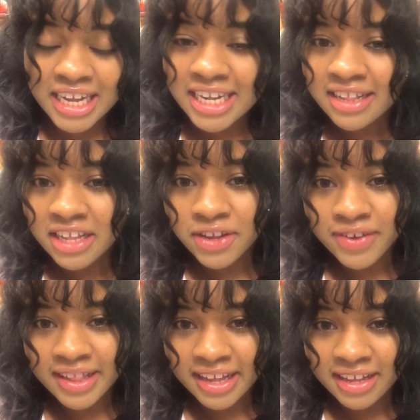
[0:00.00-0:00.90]
anything you
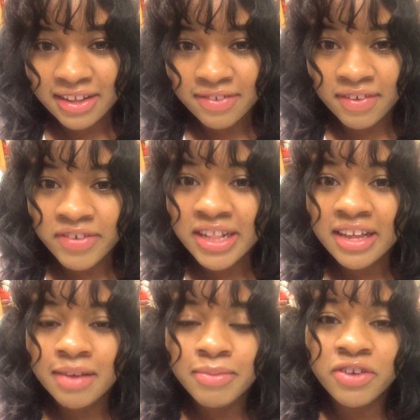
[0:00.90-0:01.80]
could think of,
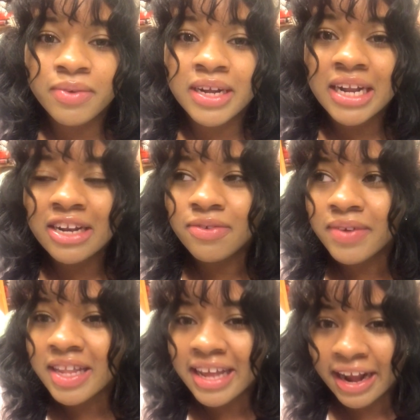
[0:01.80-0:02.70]
everything in between. I don't
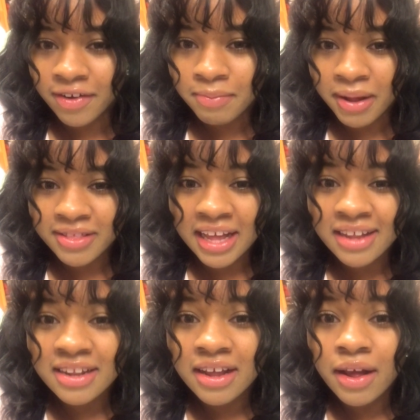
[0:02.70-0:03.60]
really care about that,